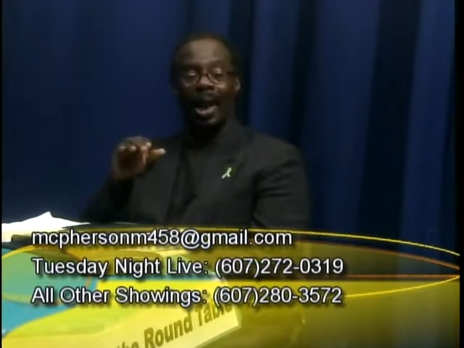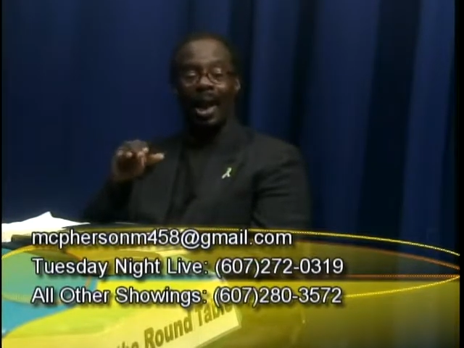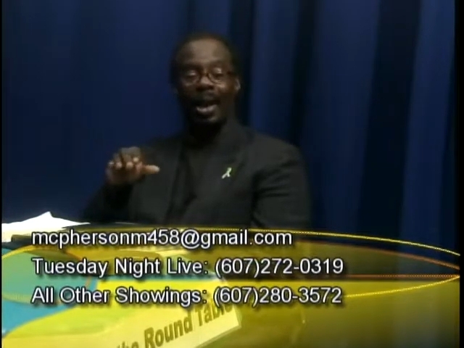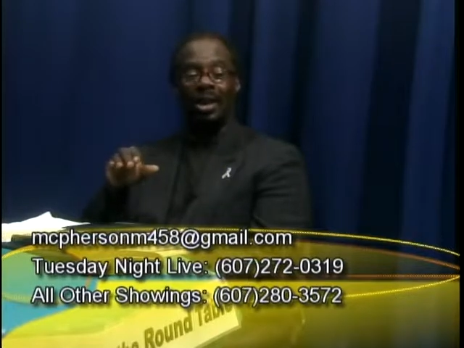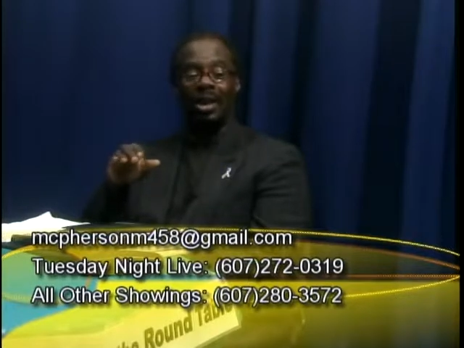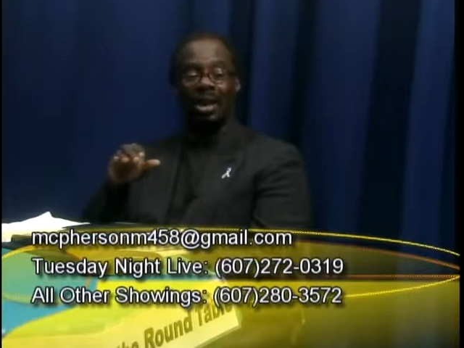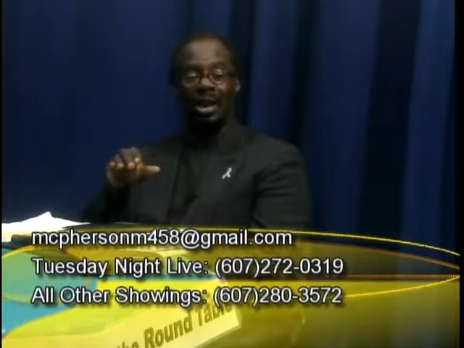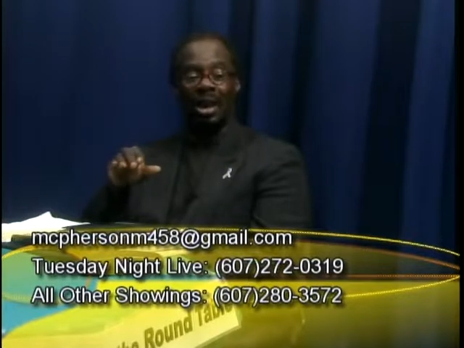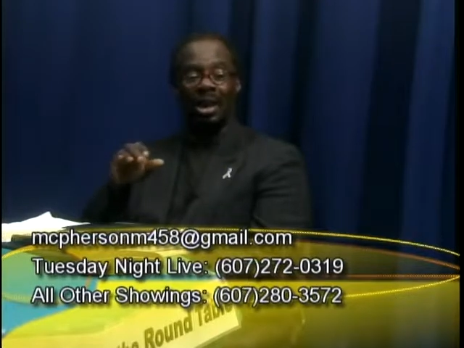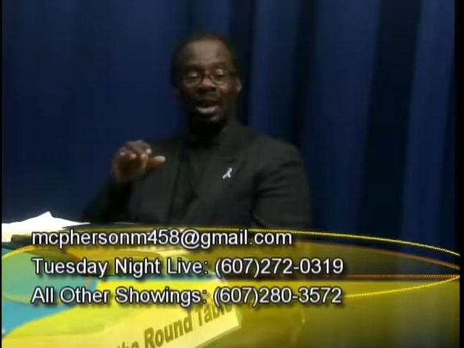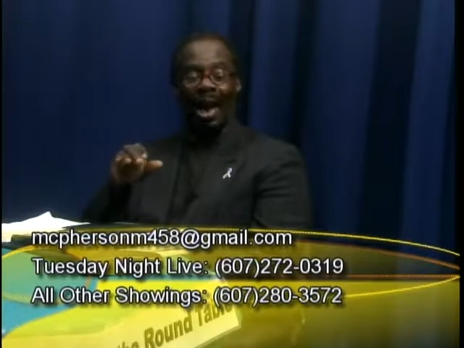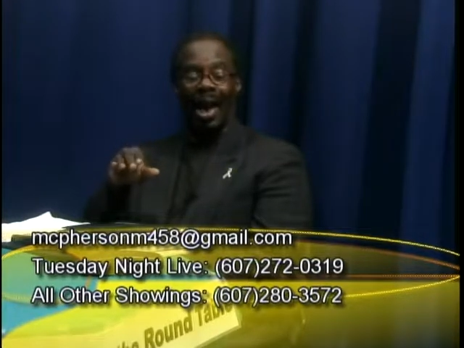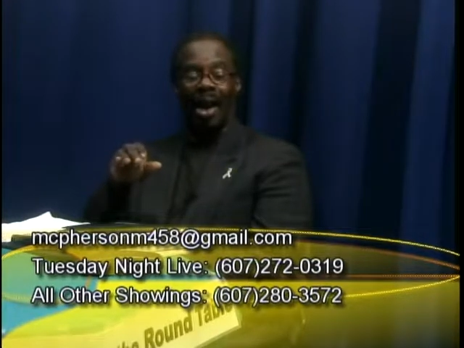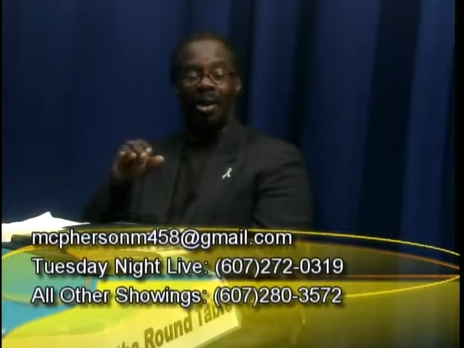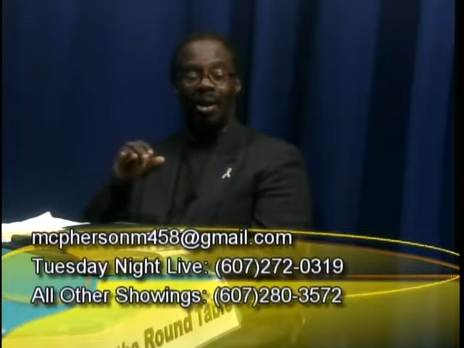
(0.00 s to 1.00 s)
agencies
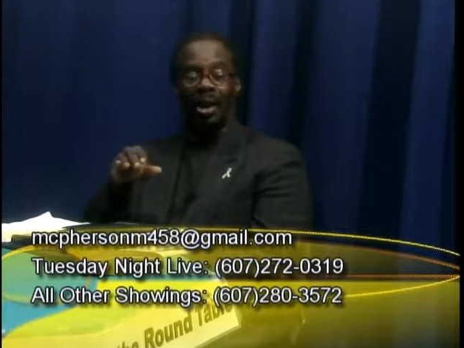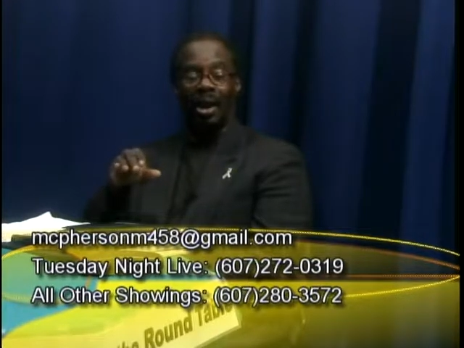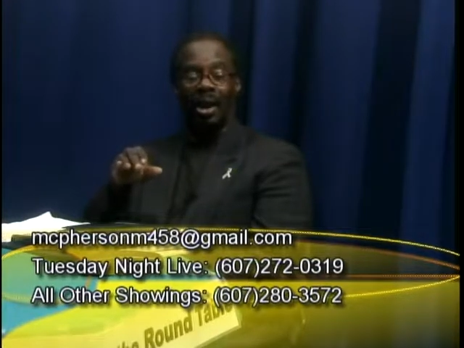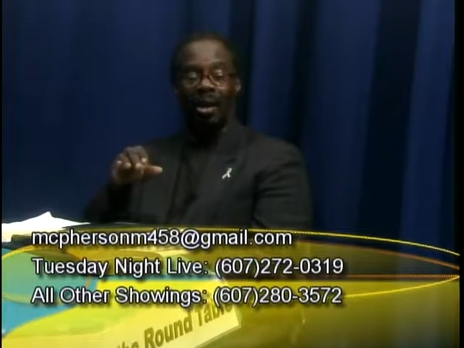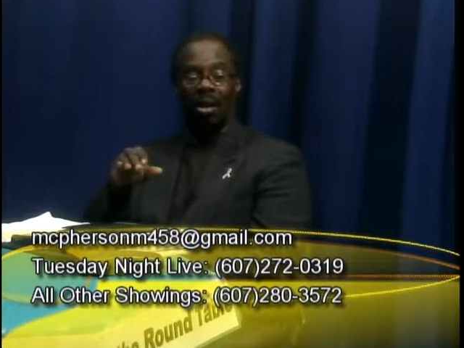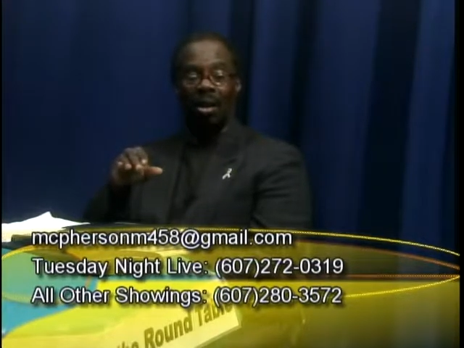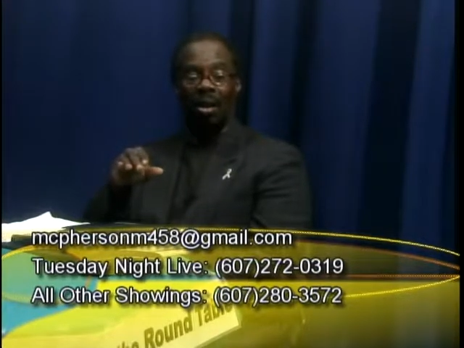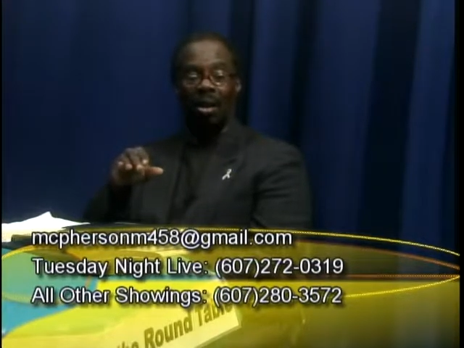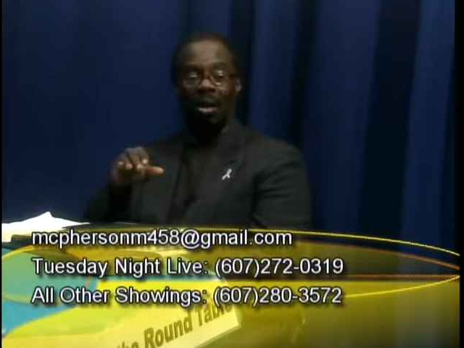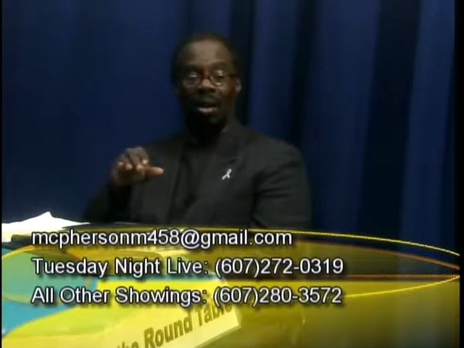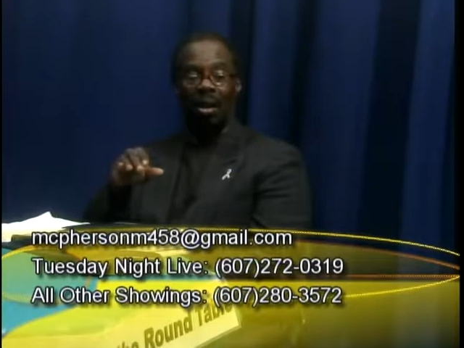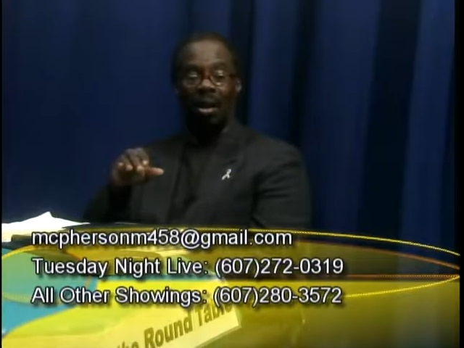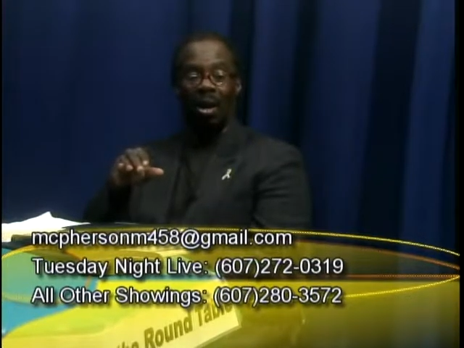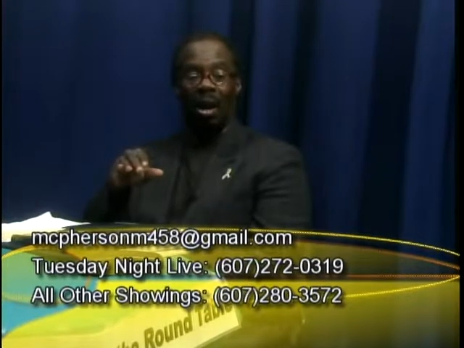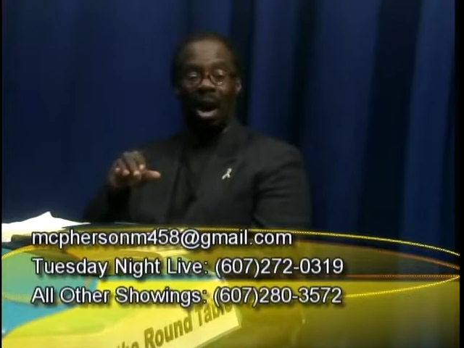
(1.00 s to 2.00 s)
out here
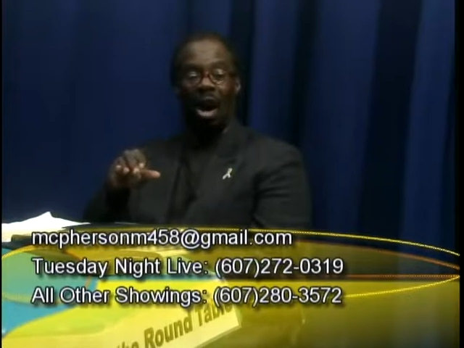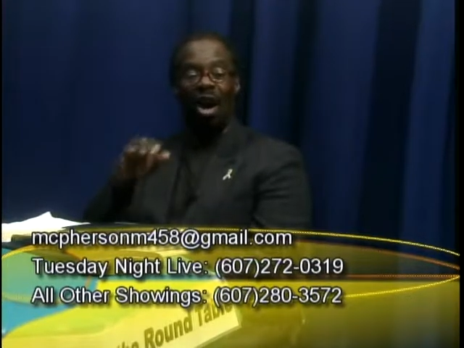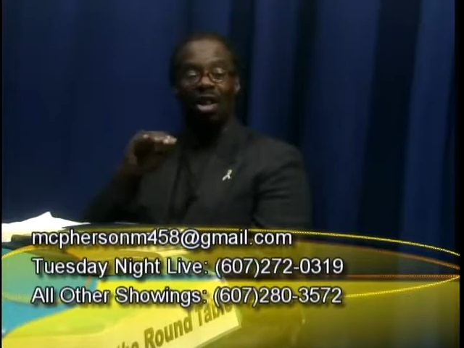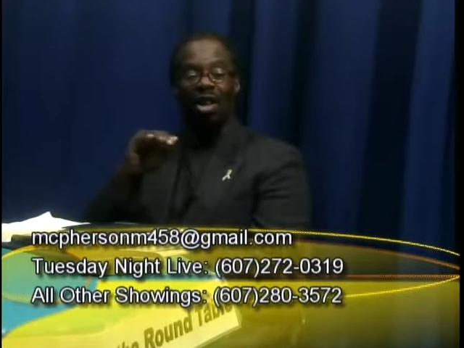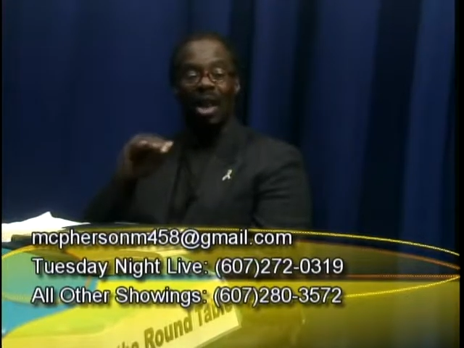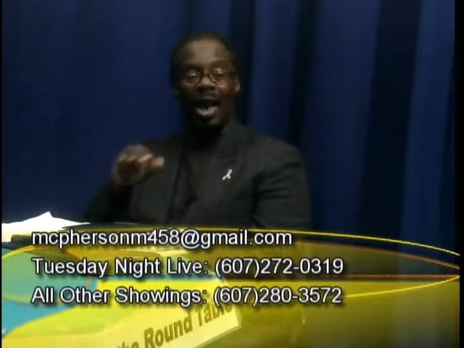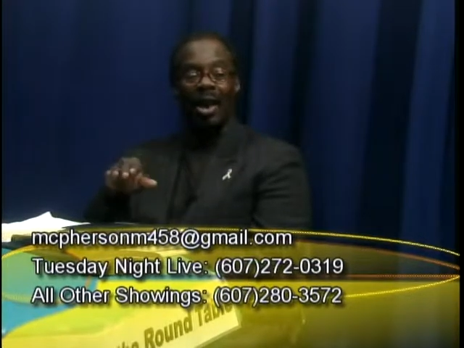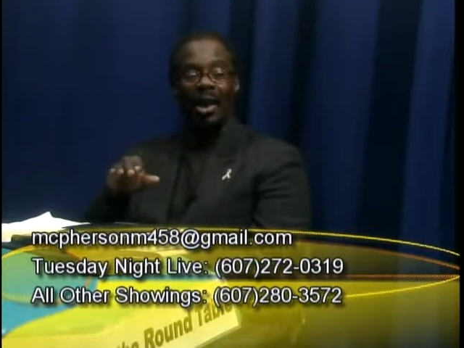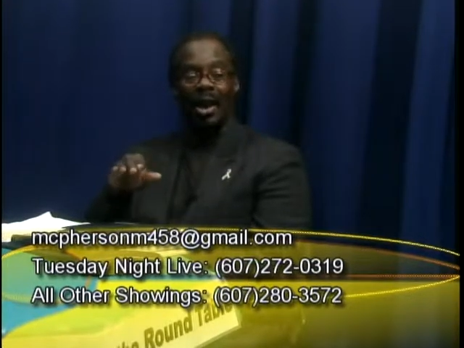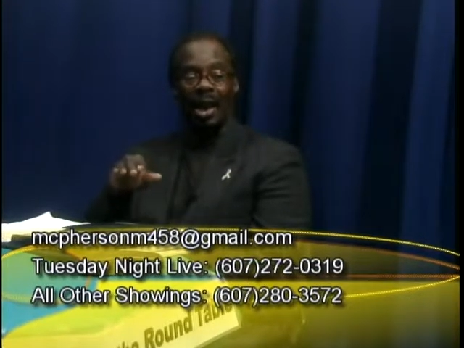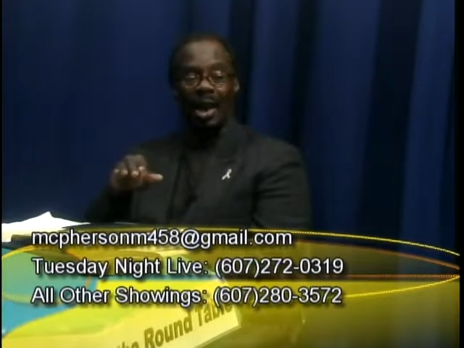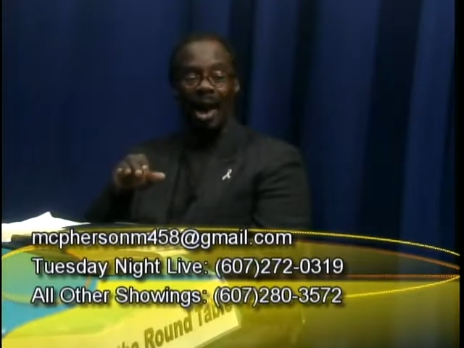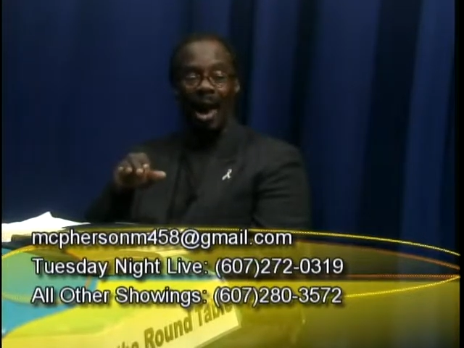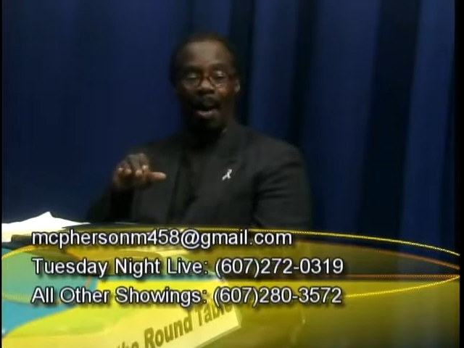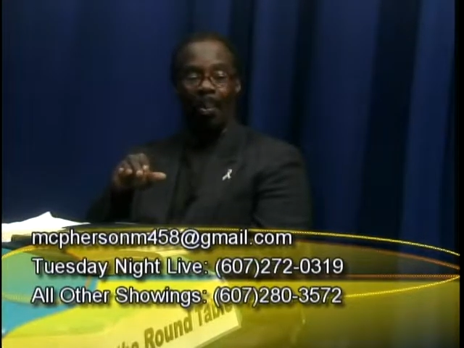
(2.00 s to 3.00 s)
are letting
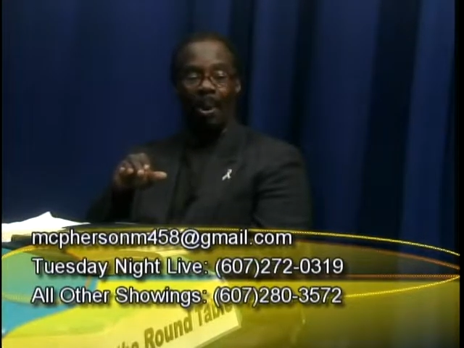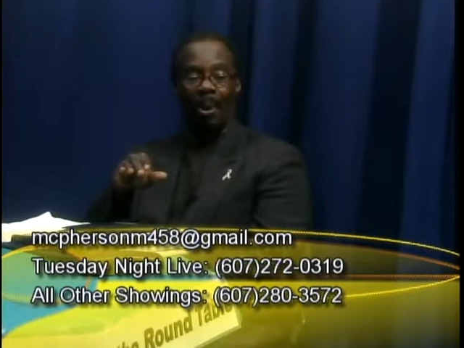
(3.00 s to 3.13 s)
it happen.